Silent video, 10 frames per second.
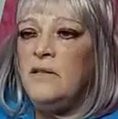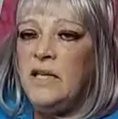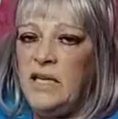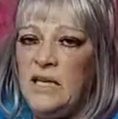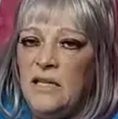the
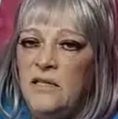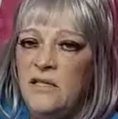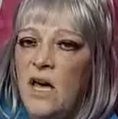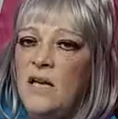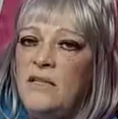
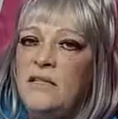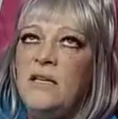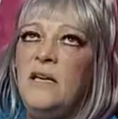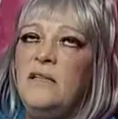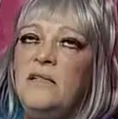kids, not
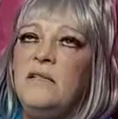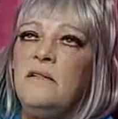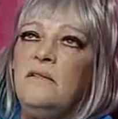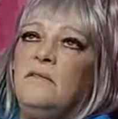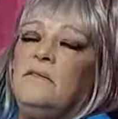
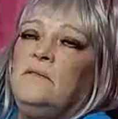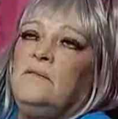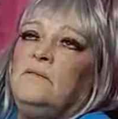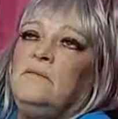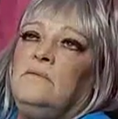since,
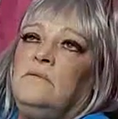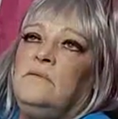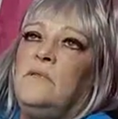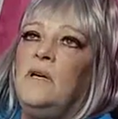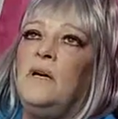
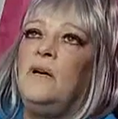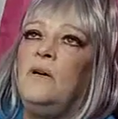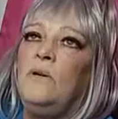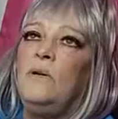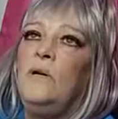
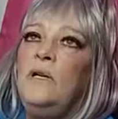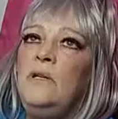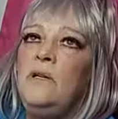oh,